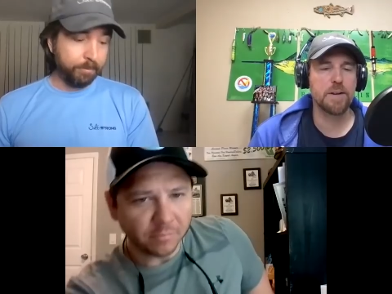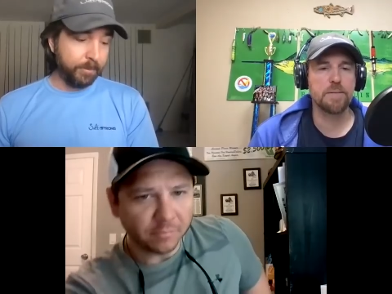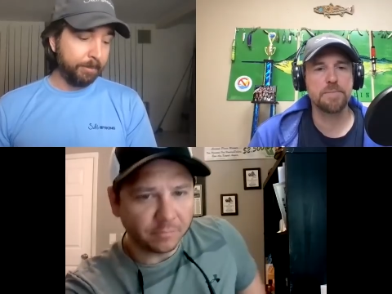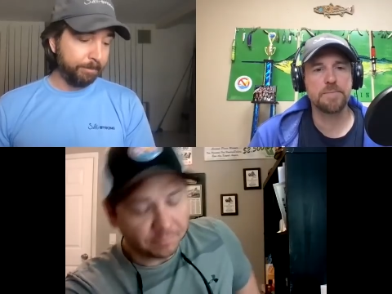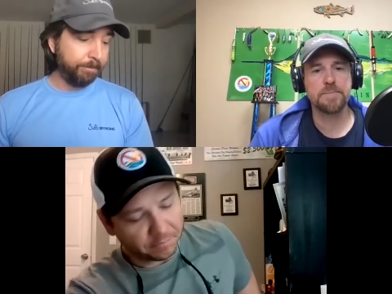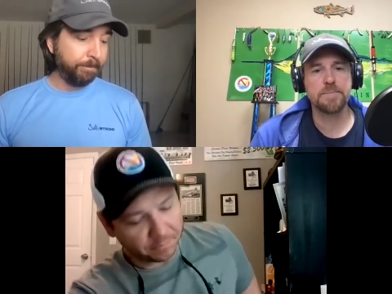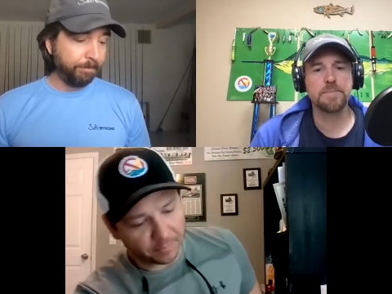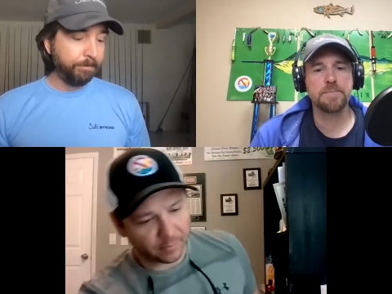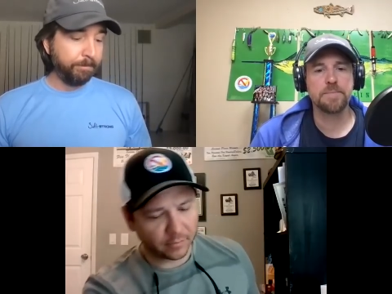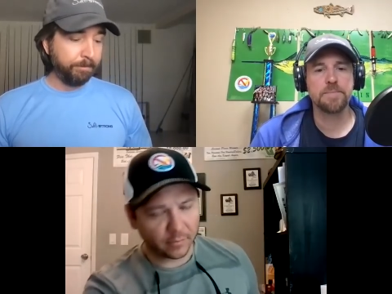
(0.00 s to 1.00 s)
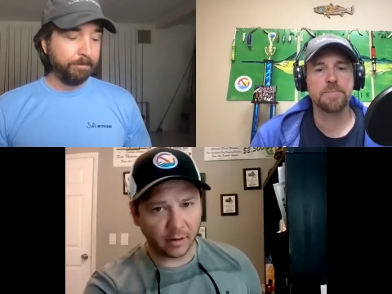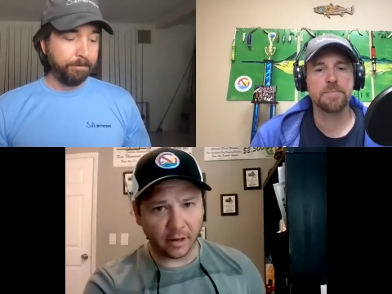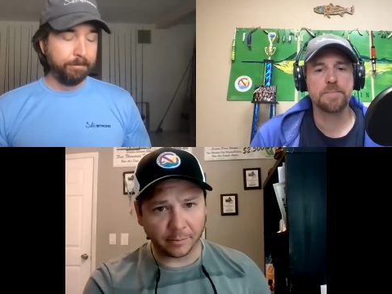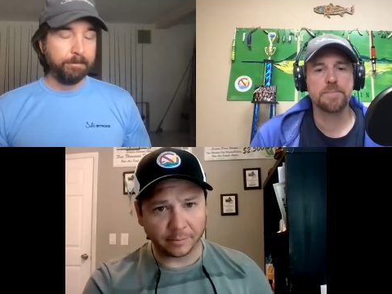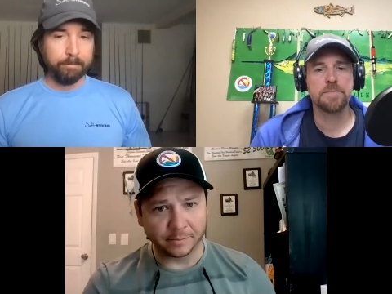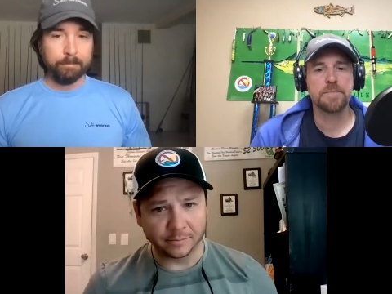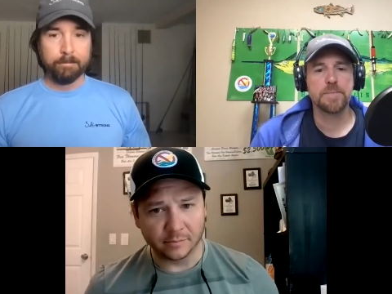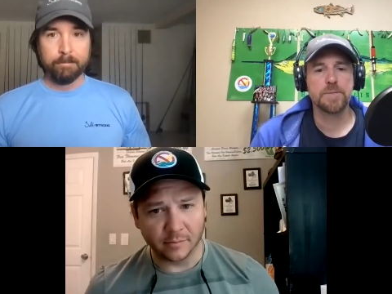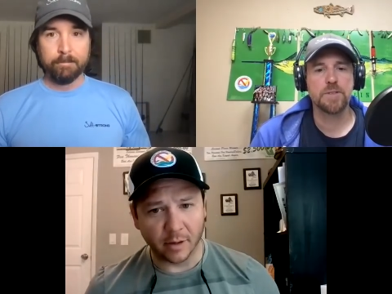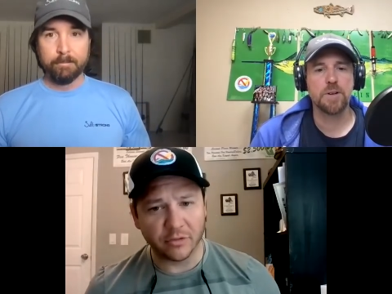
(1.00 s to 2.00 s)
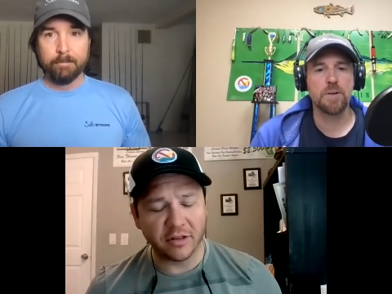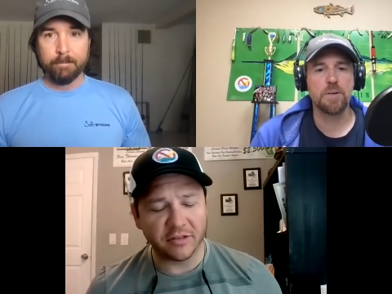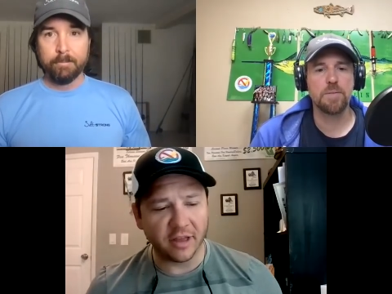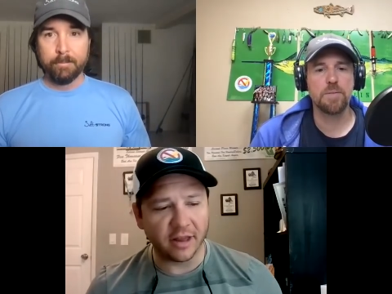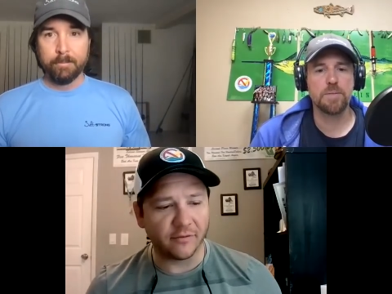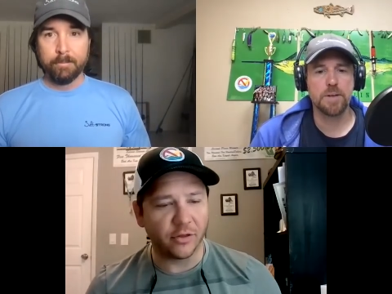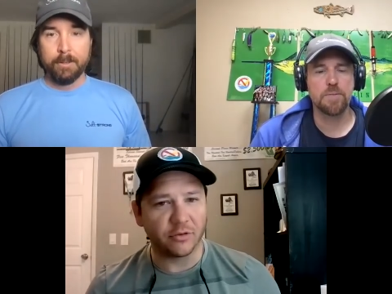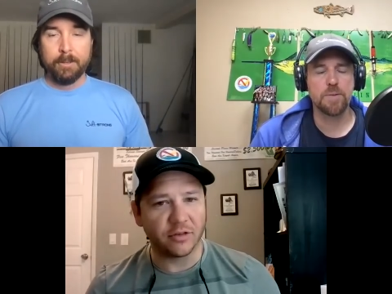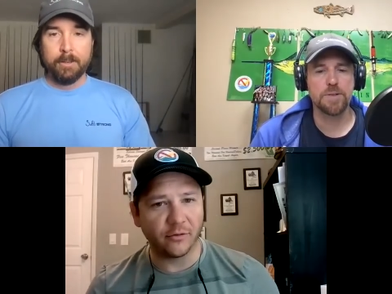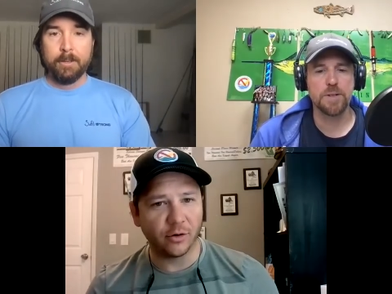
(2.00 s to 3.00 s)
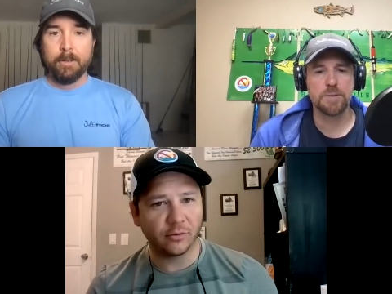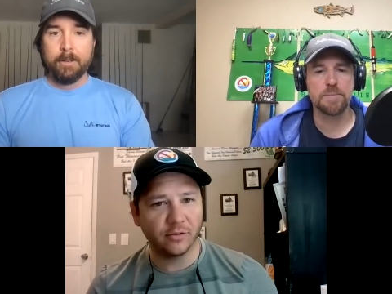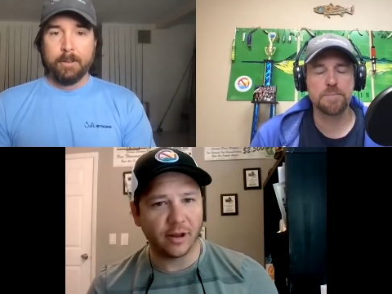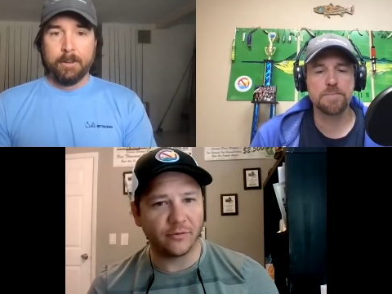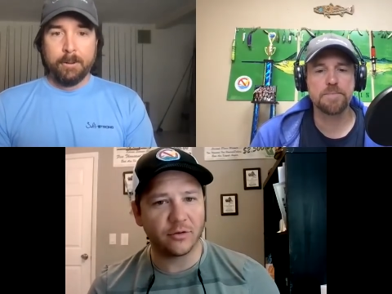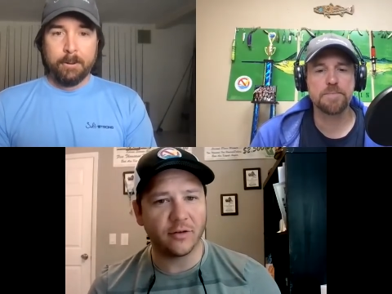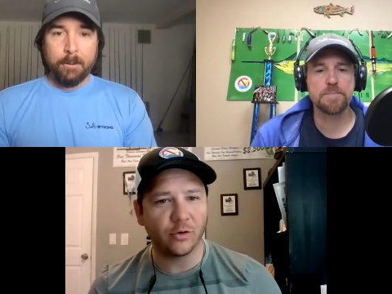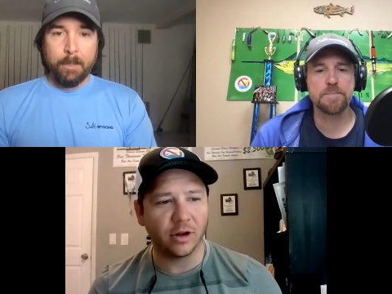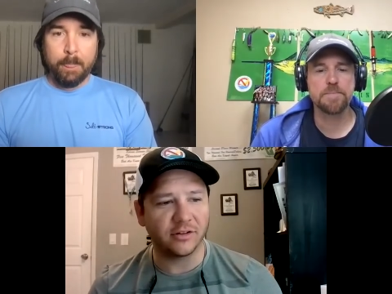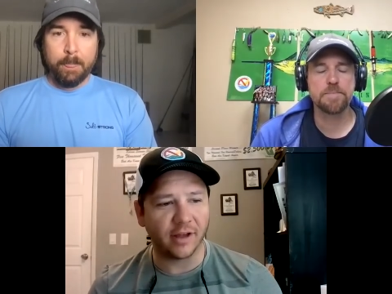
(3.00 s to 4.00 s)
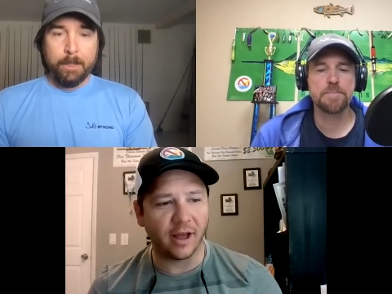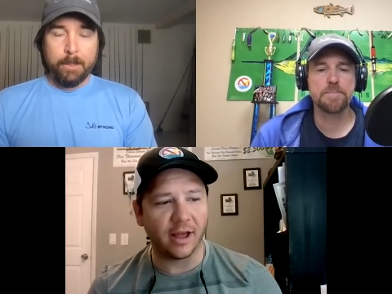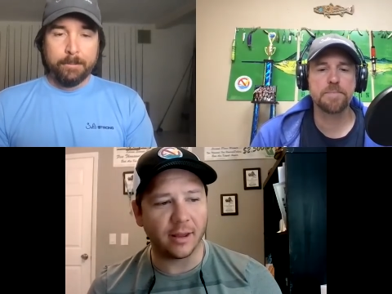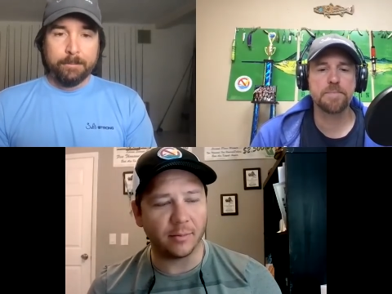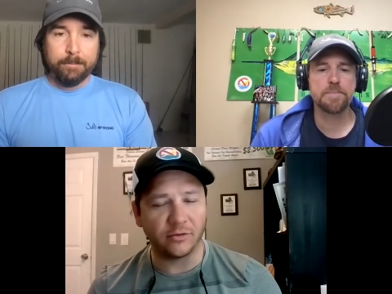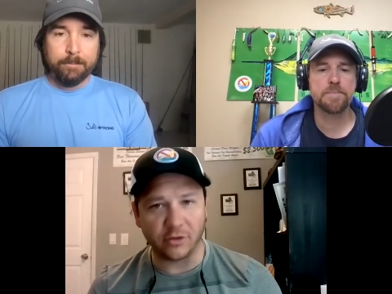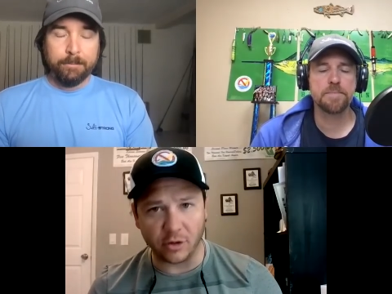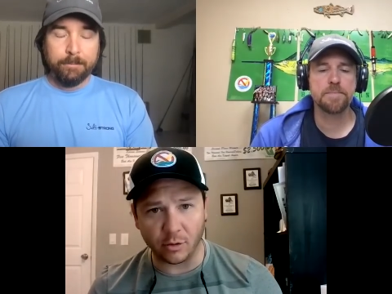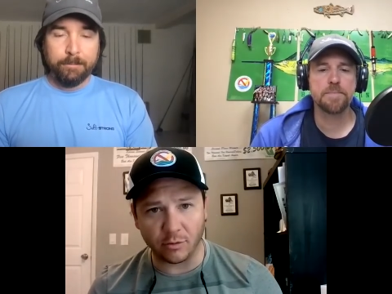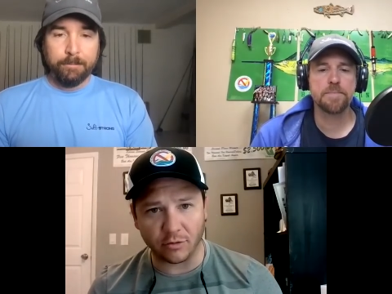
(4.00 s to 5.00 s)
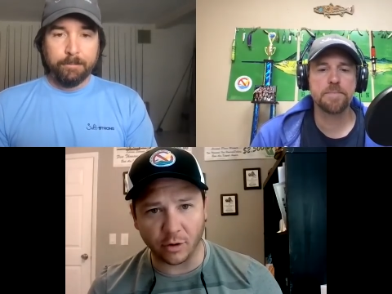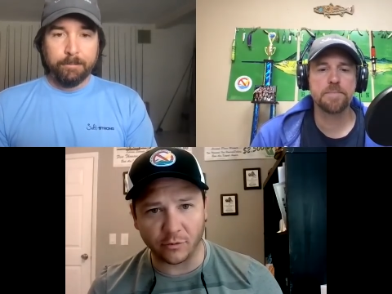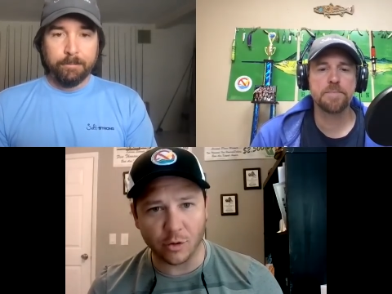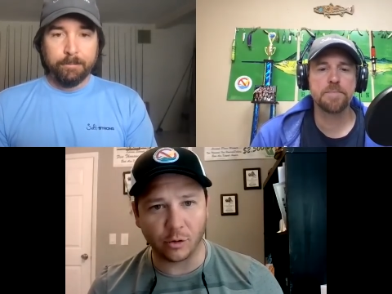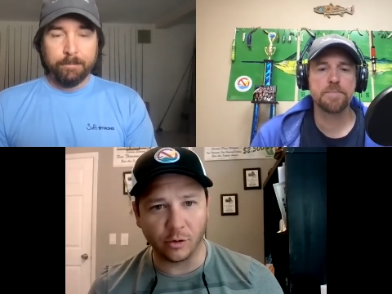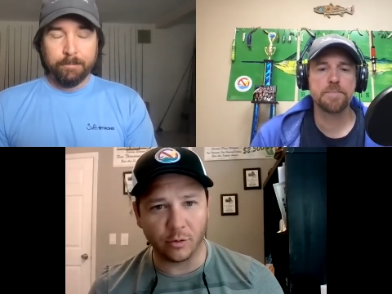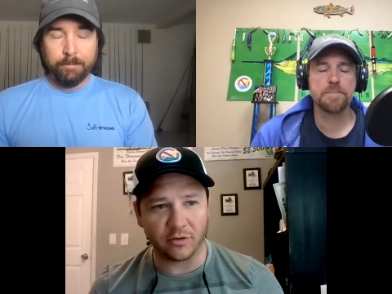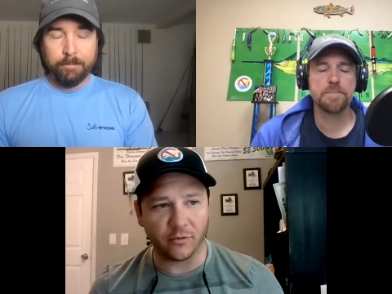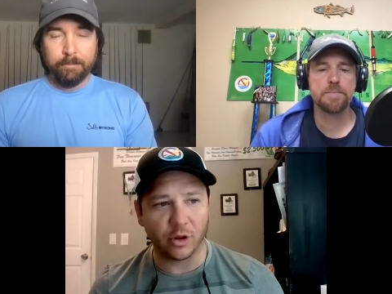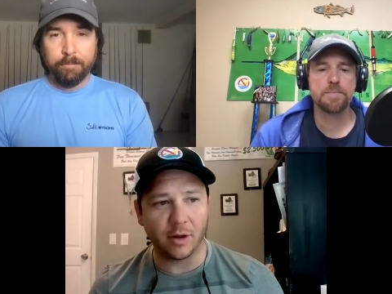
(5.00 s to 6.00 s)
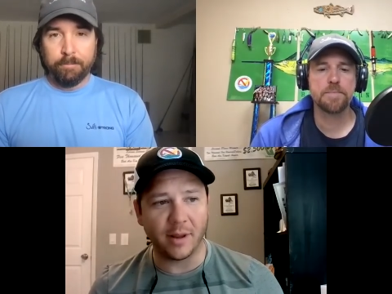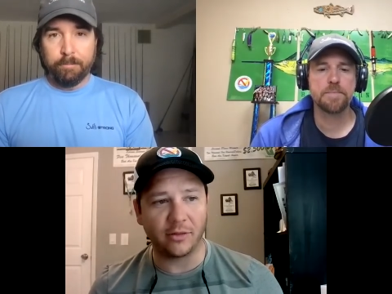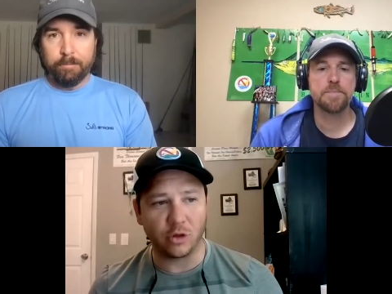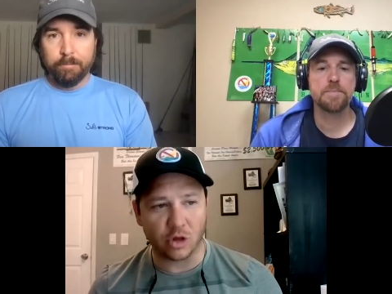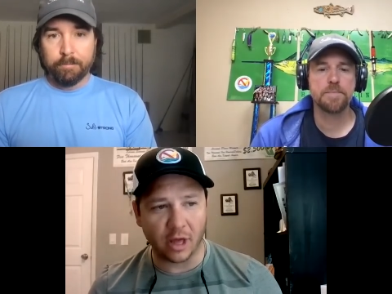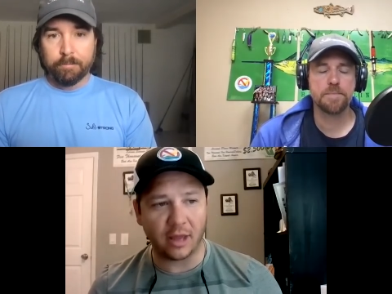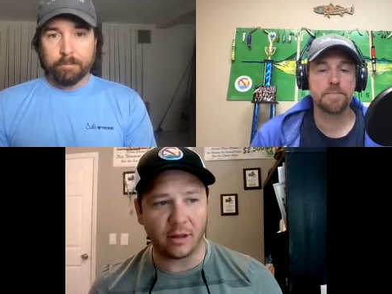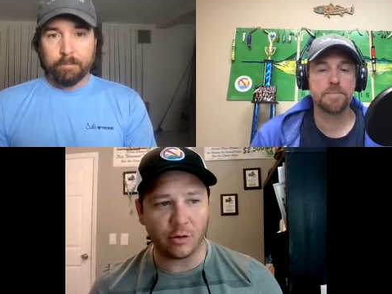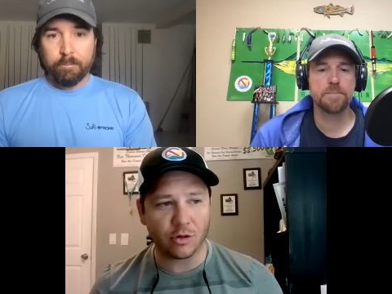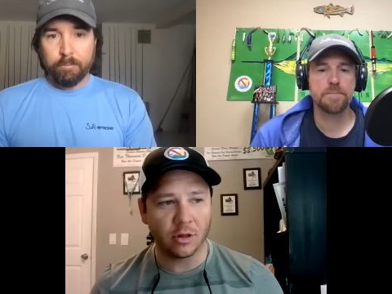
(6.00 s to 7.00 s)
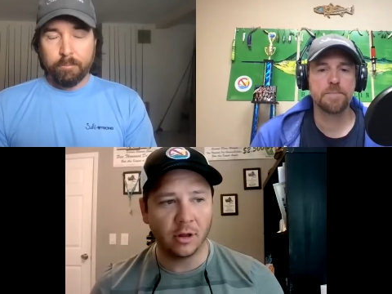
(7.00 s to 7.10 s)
Speaker 1: day. Yep. Yeah. I was going to say, if there's ever if there's ever a time to use artificial lures, if you're going to make the change